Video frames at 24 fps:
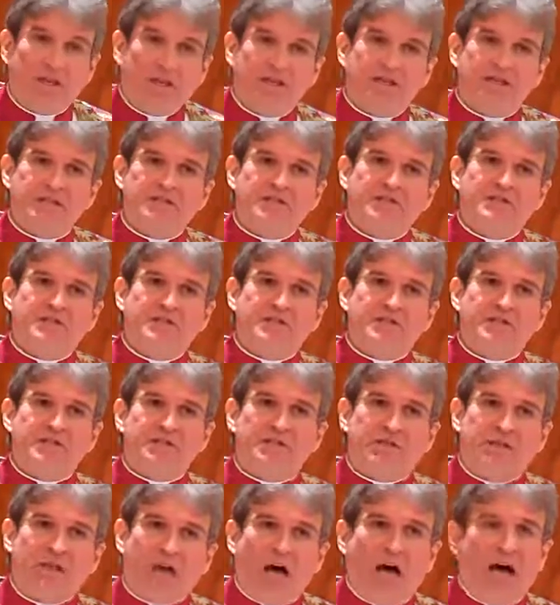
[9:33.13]
they
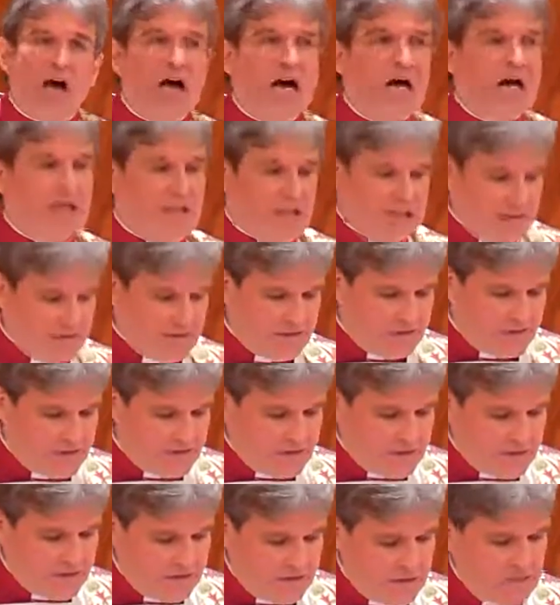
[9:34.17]
considered the
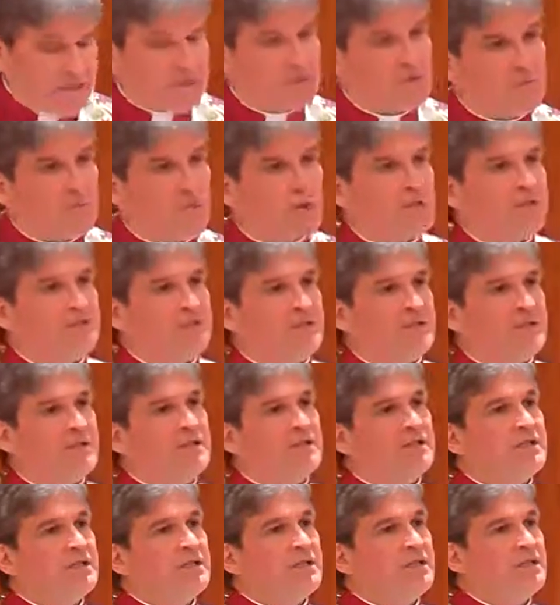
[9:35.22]
highest expression
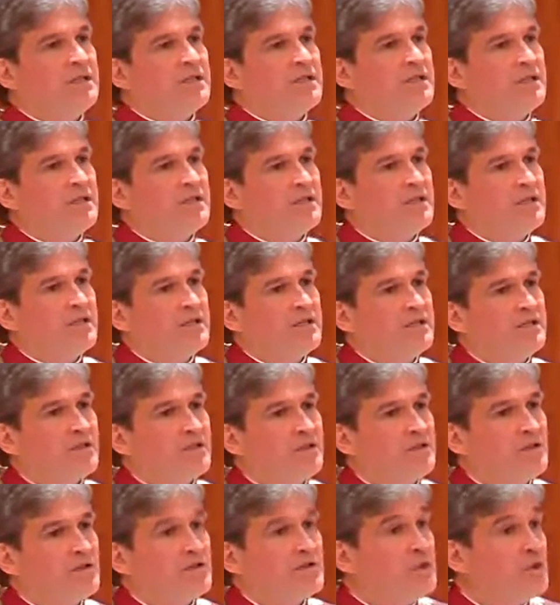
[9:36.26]

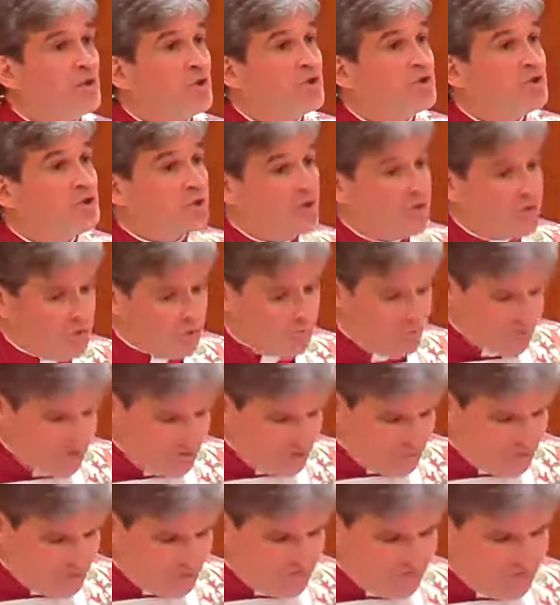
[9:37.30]
liturgical
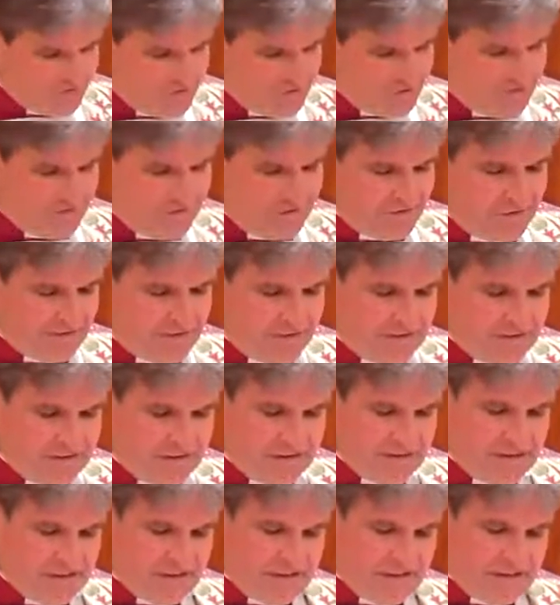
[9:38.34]
rituals.
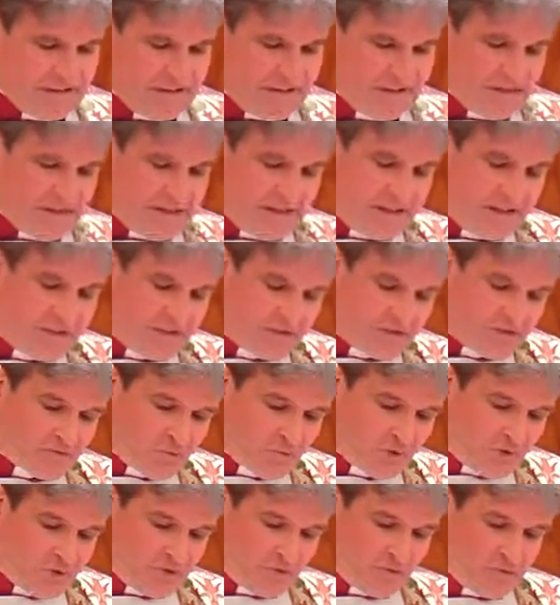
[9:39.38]
In these
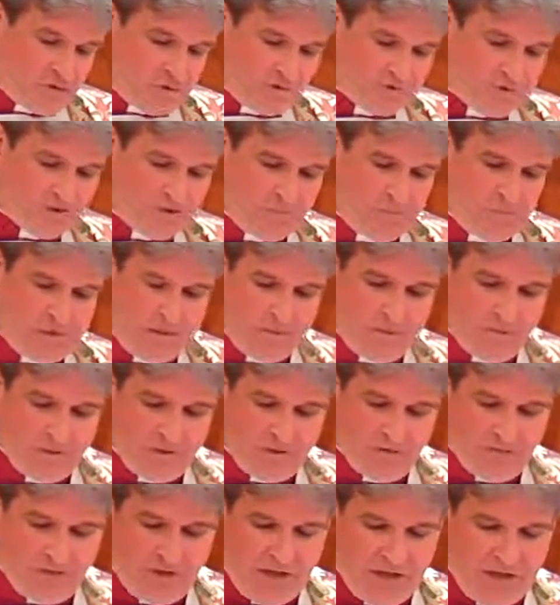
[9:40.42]
rituals, the
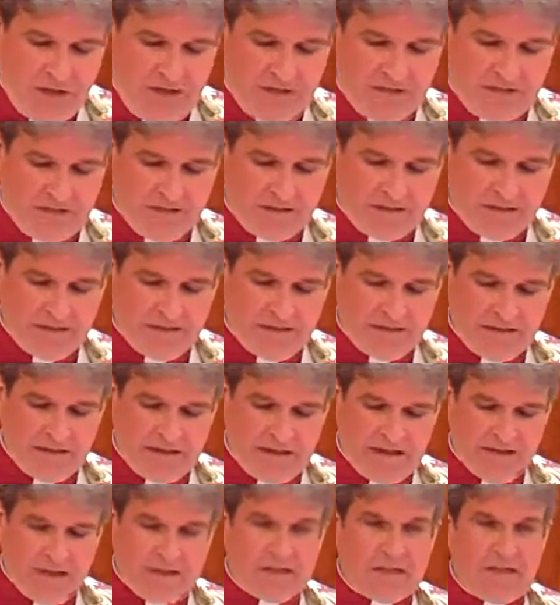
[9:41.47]
people of God
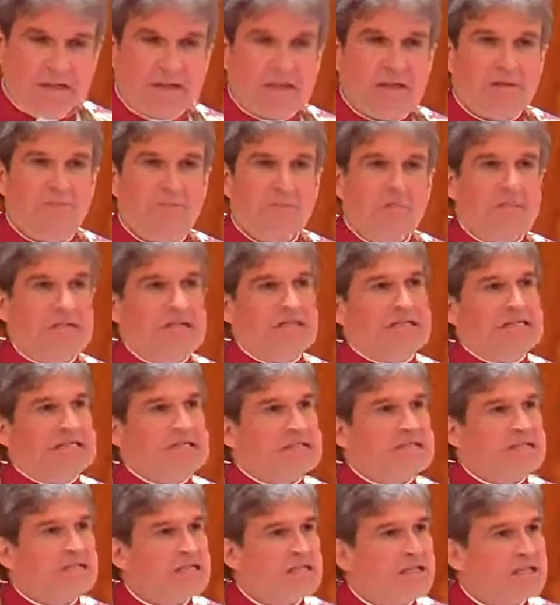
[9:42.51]

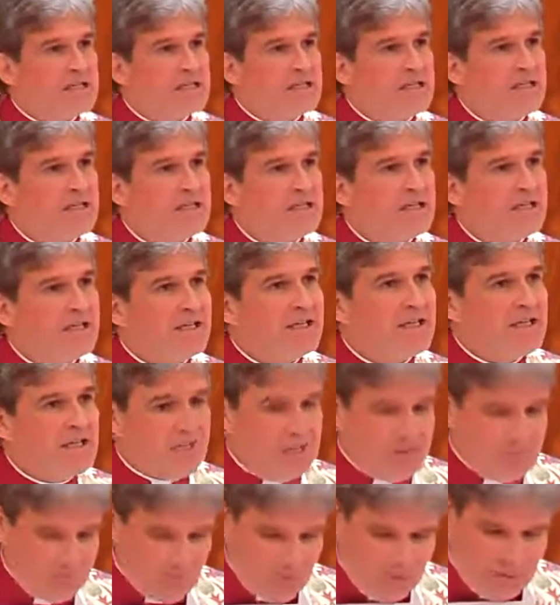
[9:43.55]
meet
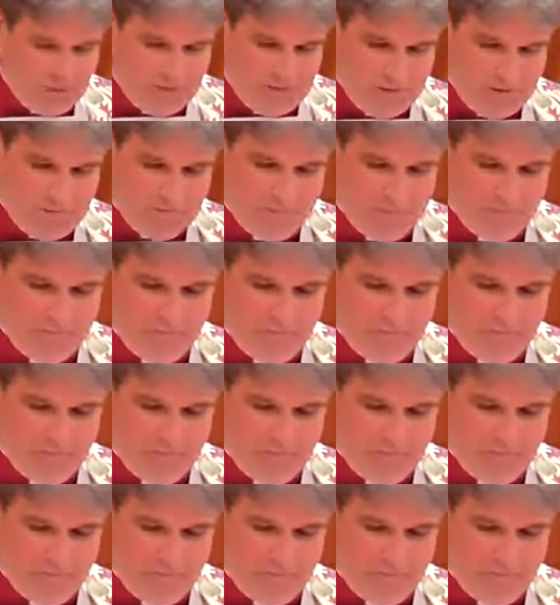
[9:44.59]
in prayer.